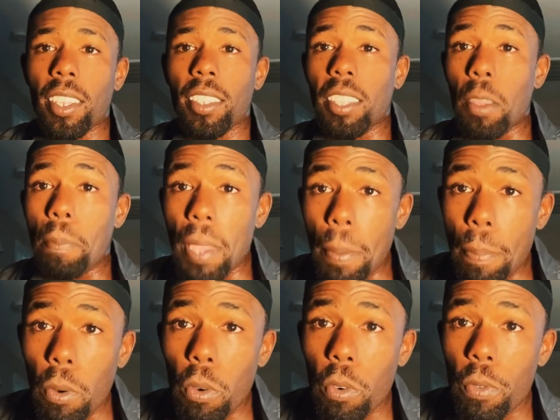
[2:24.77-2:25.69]
See,
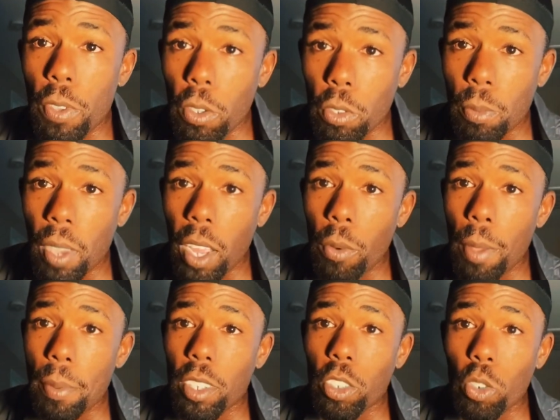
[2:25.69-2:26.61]
people feel some kind of way
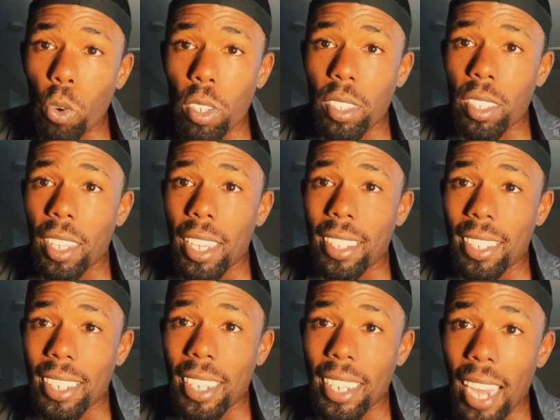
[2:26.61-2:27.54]
because yours is in
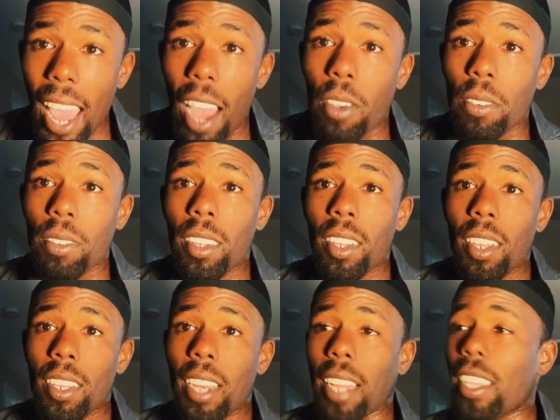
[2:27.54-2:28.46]
the now.
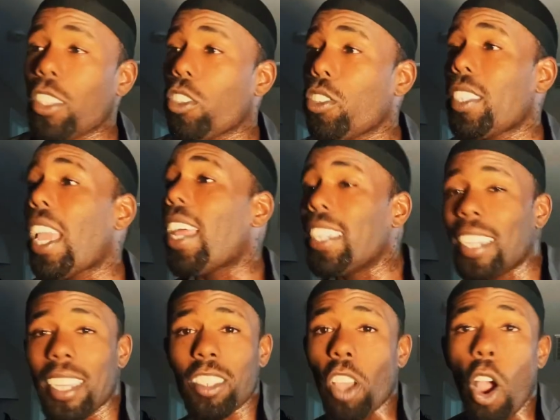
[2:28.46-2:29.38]
Not that you're telling
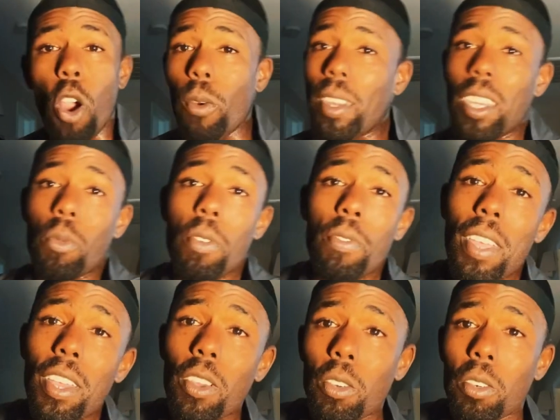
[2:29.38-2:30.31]
it. It's already
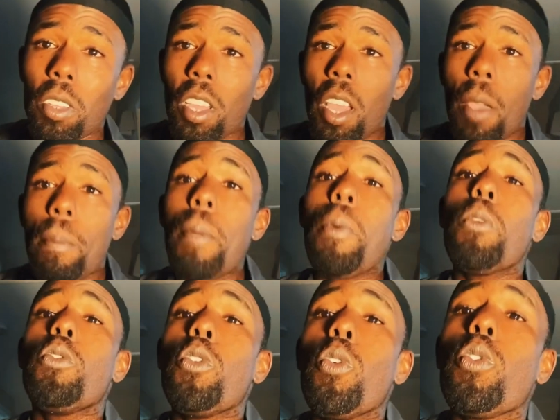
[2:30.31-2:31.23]
revealed. People
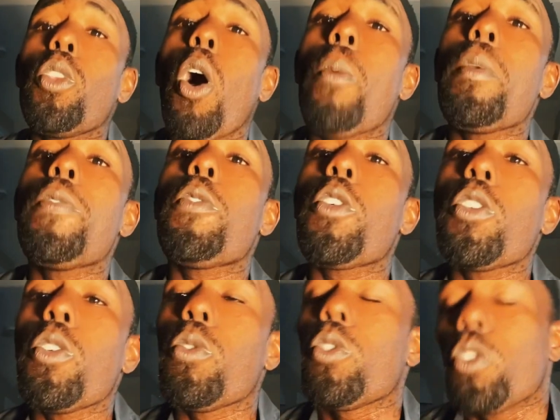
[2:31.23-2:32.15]
knew long before
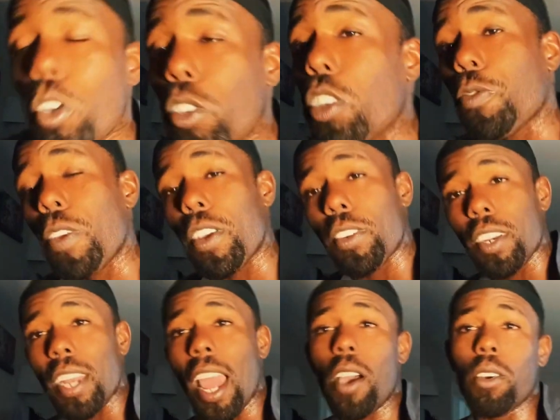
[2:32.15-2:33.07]
you. You're just figuring
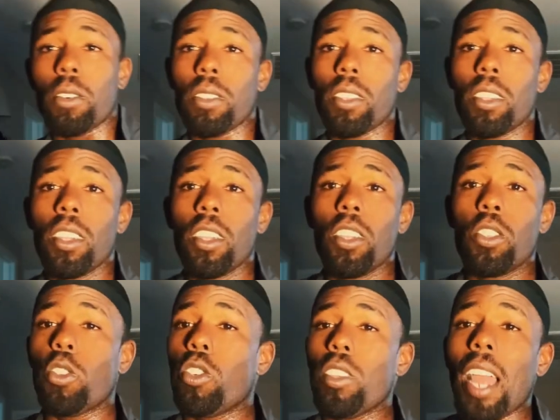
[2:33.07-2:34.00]
it out. So
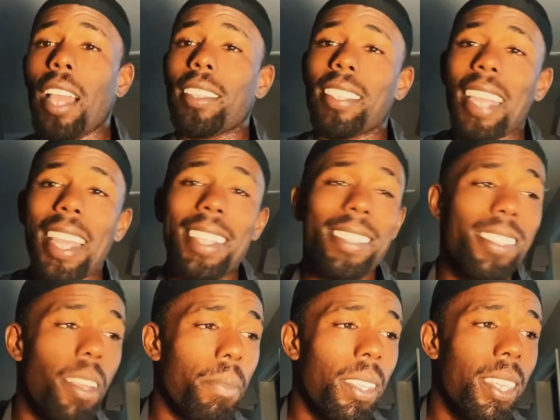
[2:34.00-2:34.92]
you're not saying
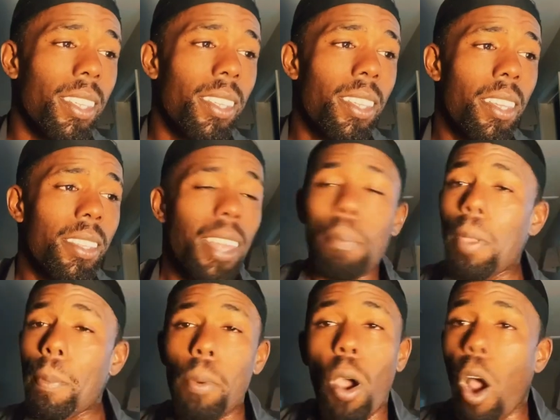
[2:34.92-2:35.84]
something that
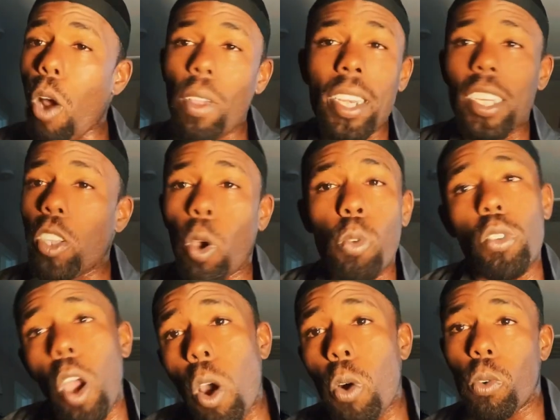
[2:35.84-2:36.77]
people already don't
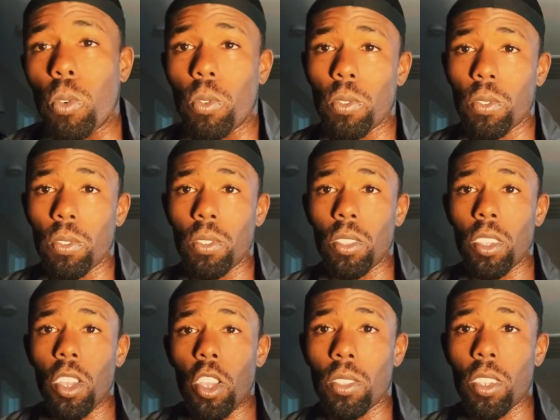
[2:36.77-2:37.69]
know.
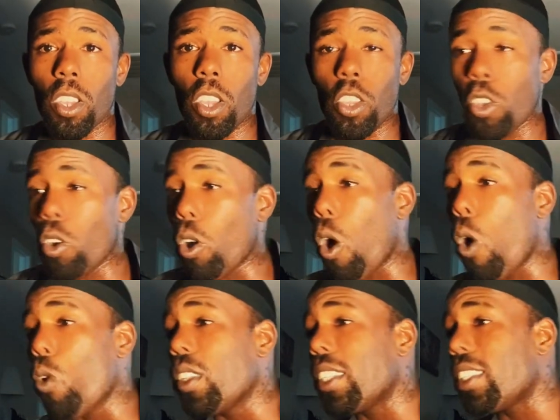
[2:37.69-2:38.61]
You're
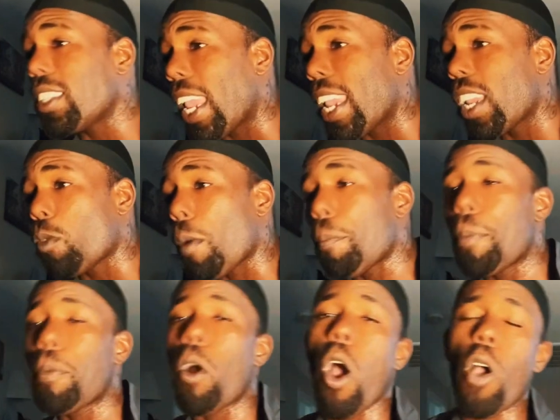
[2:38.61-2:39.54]
only saying what
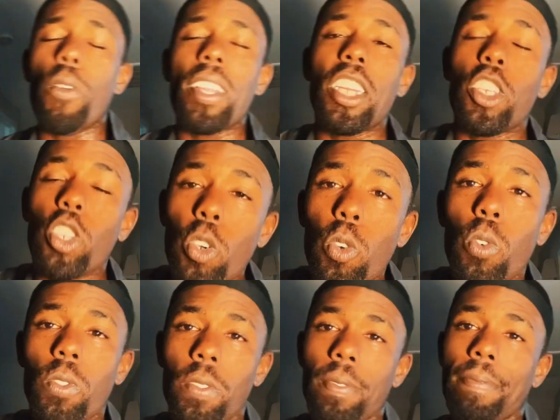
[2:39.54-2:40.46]
people already knew.